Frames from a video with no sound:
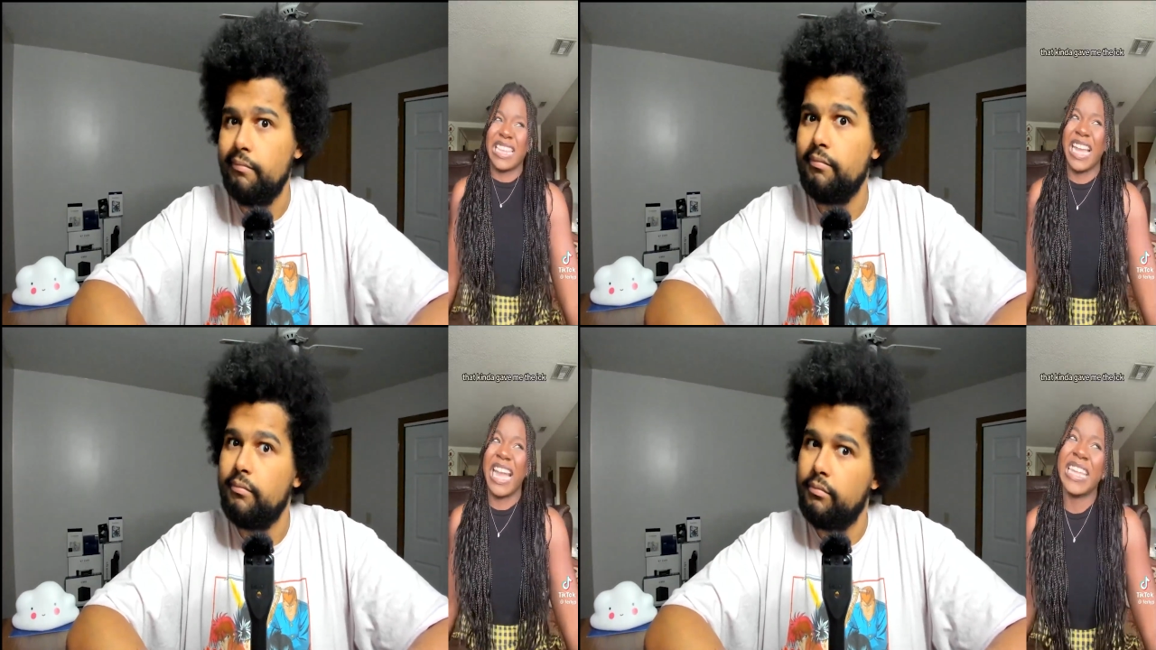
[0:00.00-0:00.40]

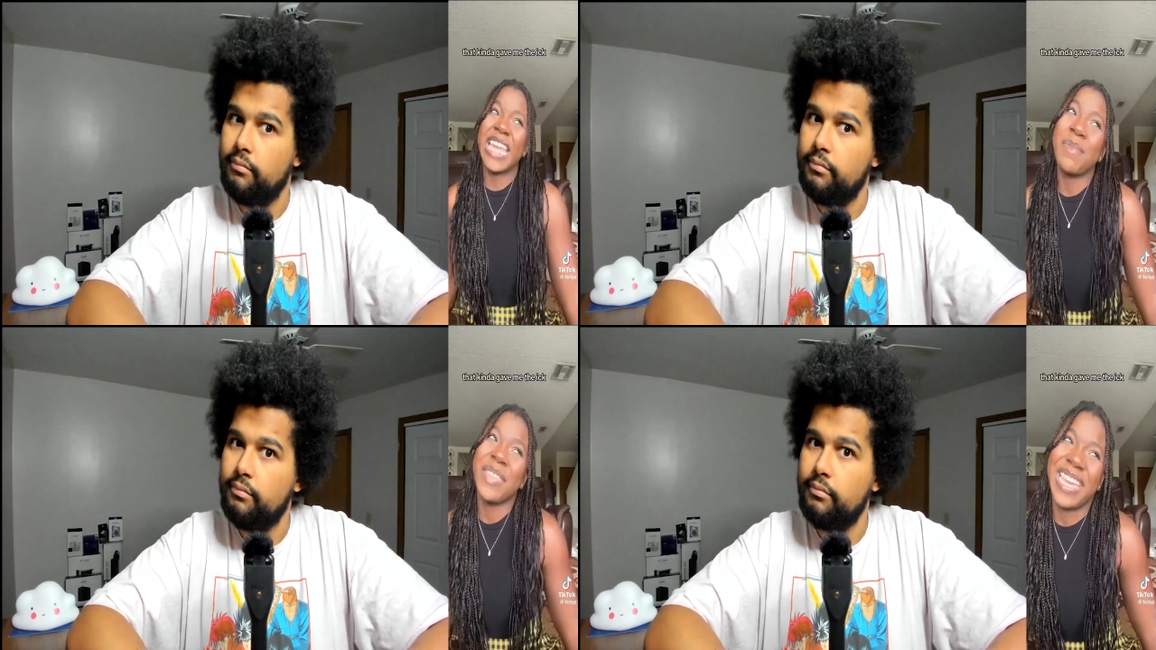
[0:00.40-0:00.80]
Speaker 1: that kind of
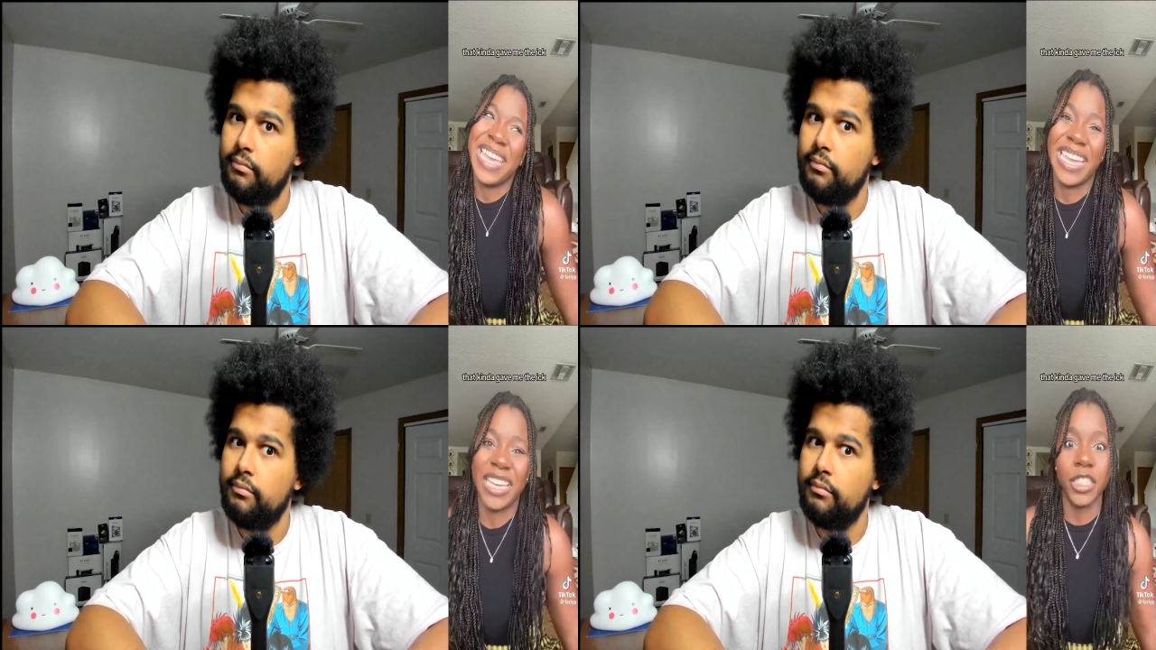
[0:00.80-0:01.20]
gave me the
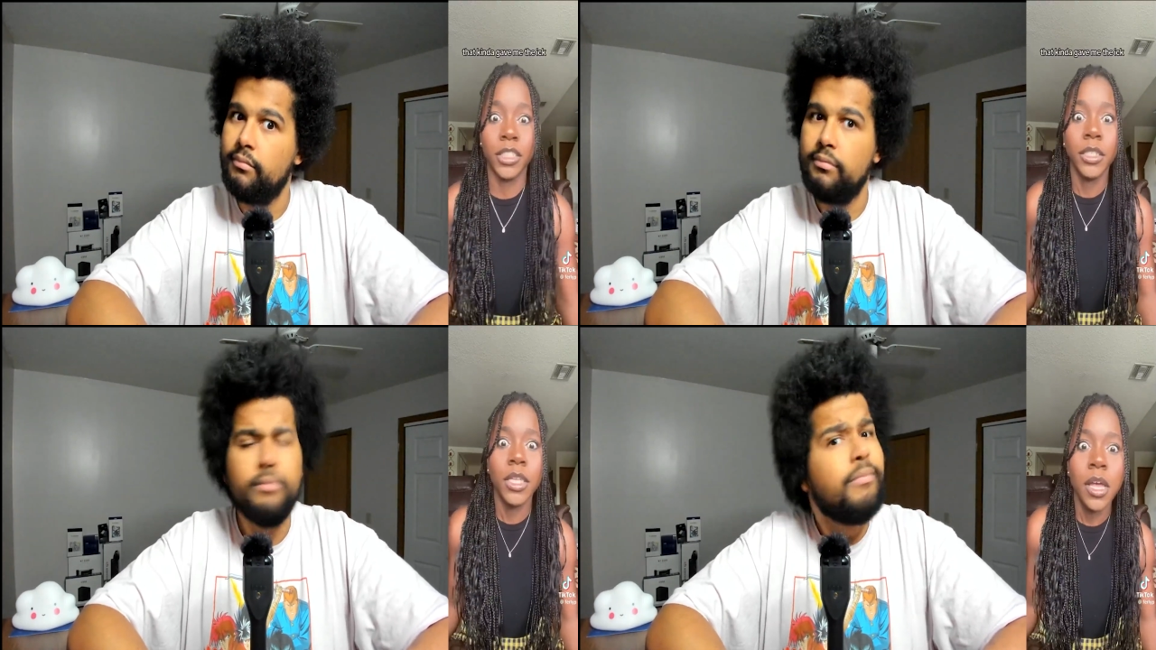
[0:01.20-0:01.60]
ick.
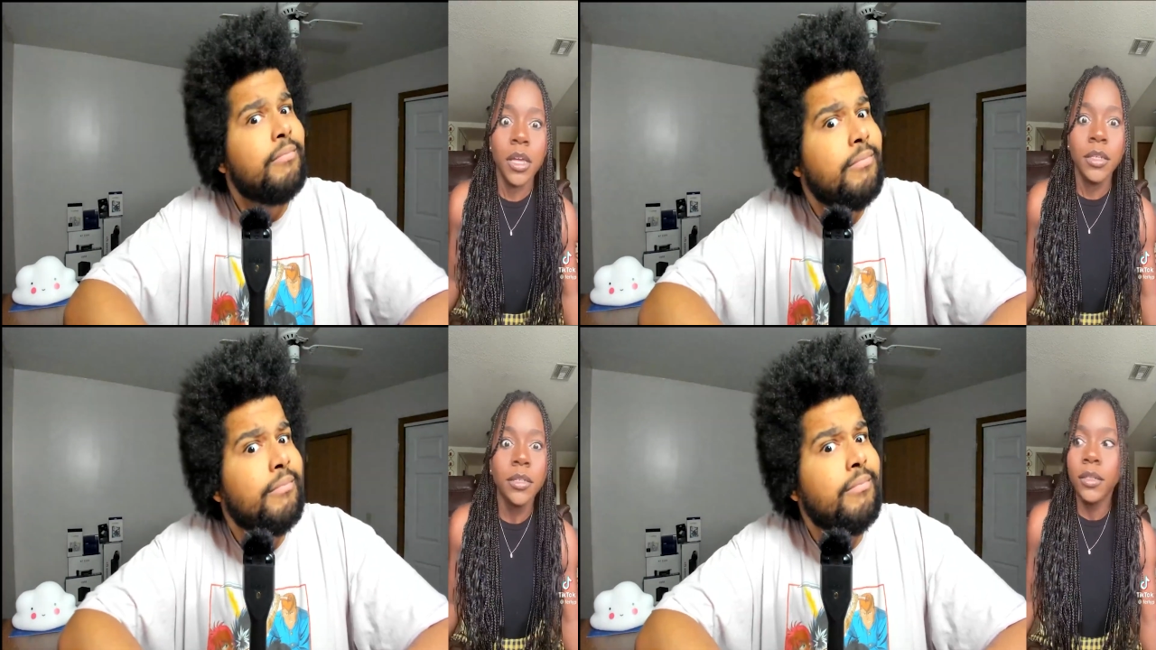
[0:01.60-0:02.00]

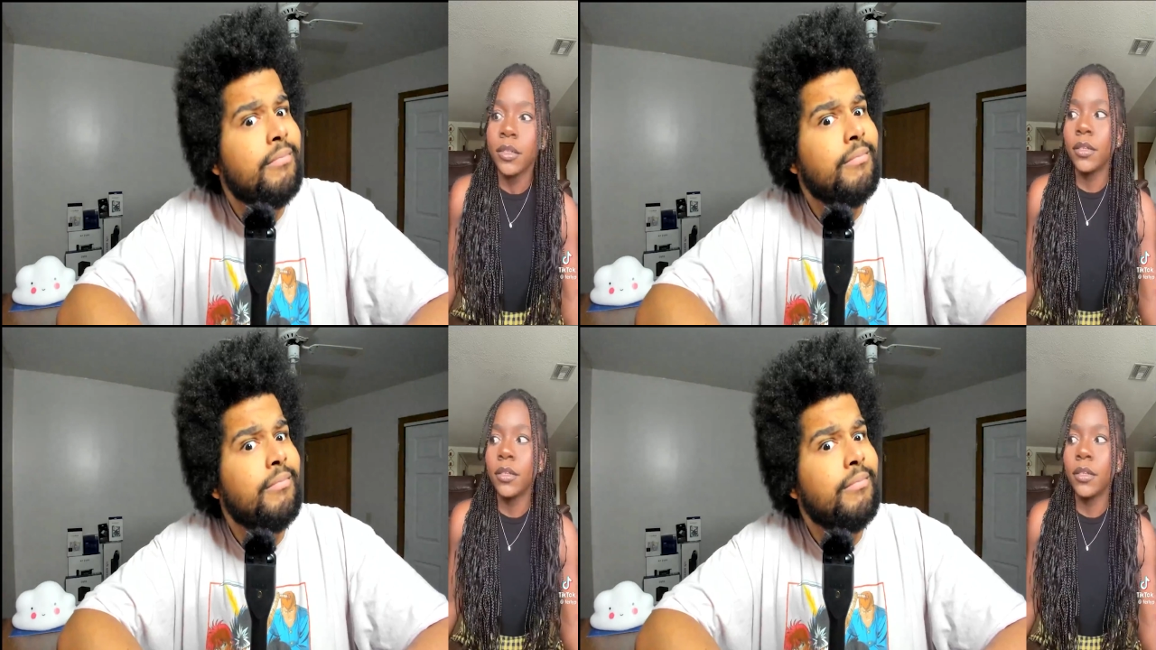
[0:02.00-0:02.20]
Ugh!